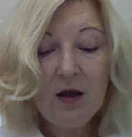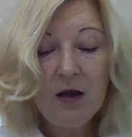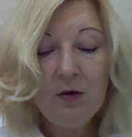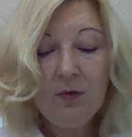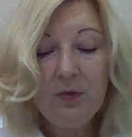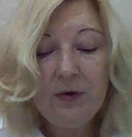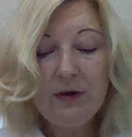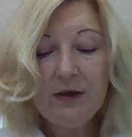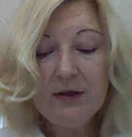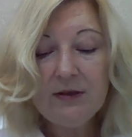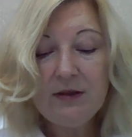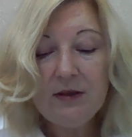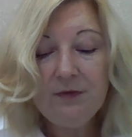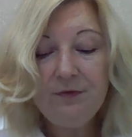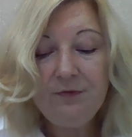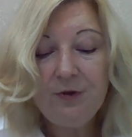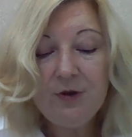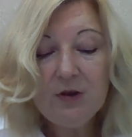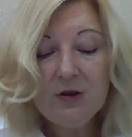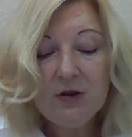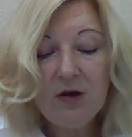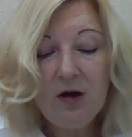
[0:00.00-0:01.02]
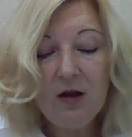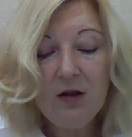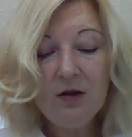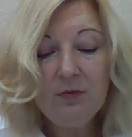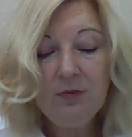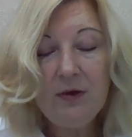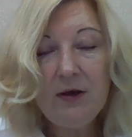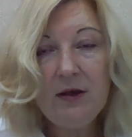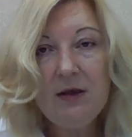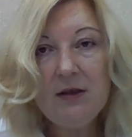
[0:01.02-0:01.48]
whereas the first
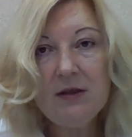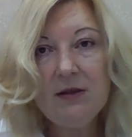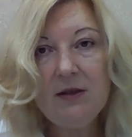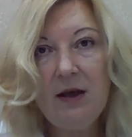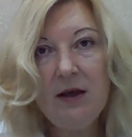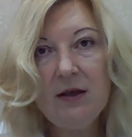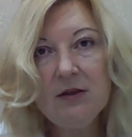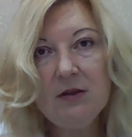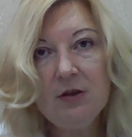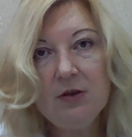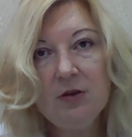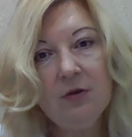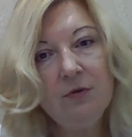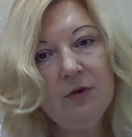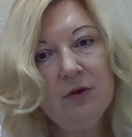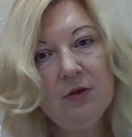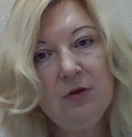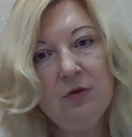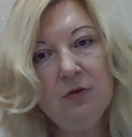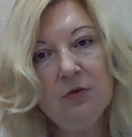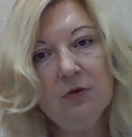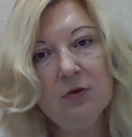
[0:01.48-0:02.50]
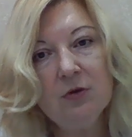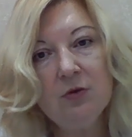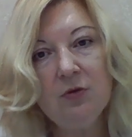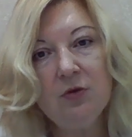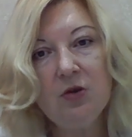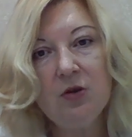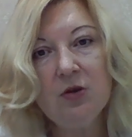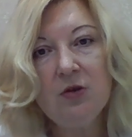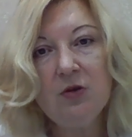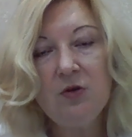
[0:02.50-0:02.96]
column is the answers of the students who
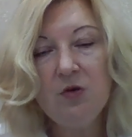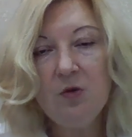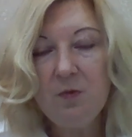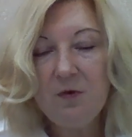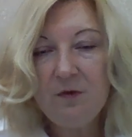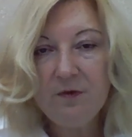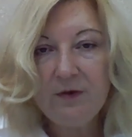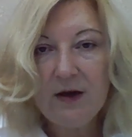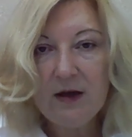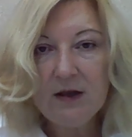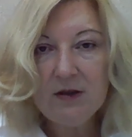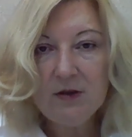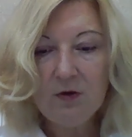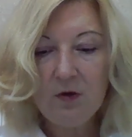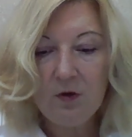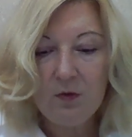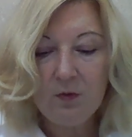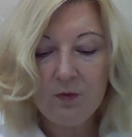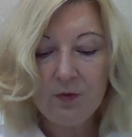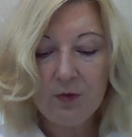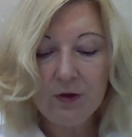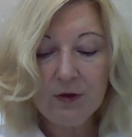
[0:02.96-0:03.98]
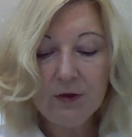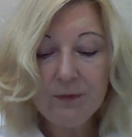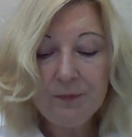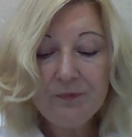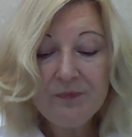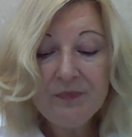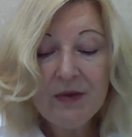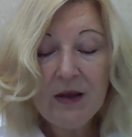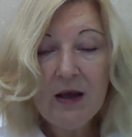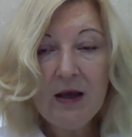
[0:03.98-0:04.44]
just supervise homework,
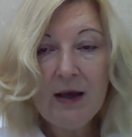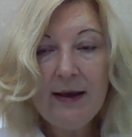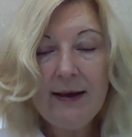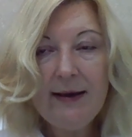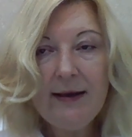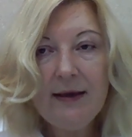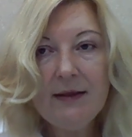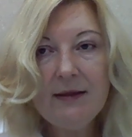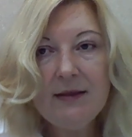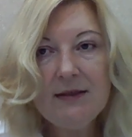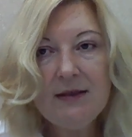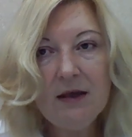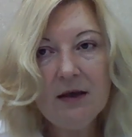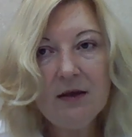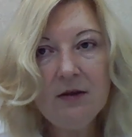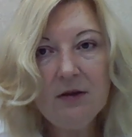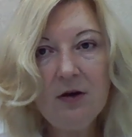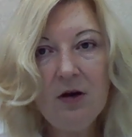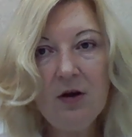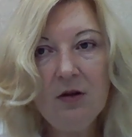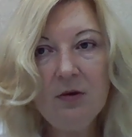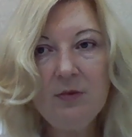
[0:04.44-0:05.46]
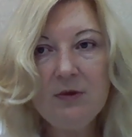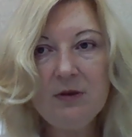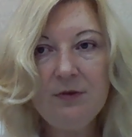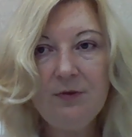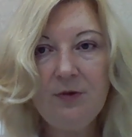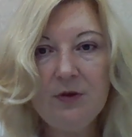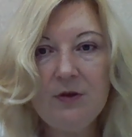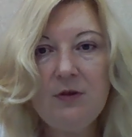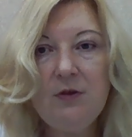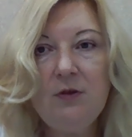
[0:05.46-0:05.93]
and the second column is
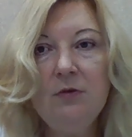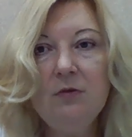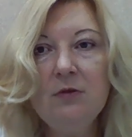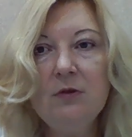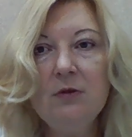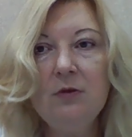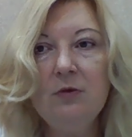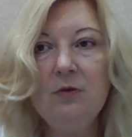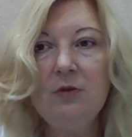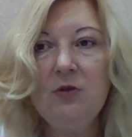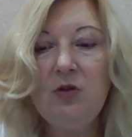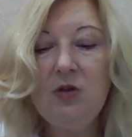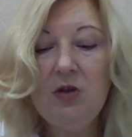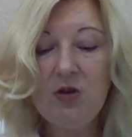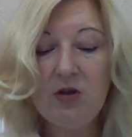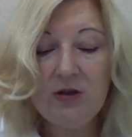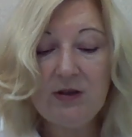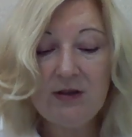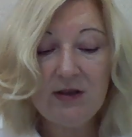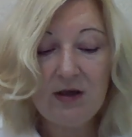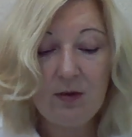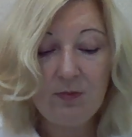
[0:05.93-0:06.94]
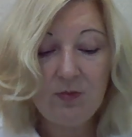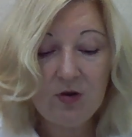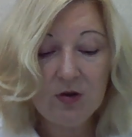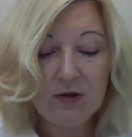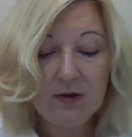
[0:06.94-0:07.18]
for the students who teach a subject.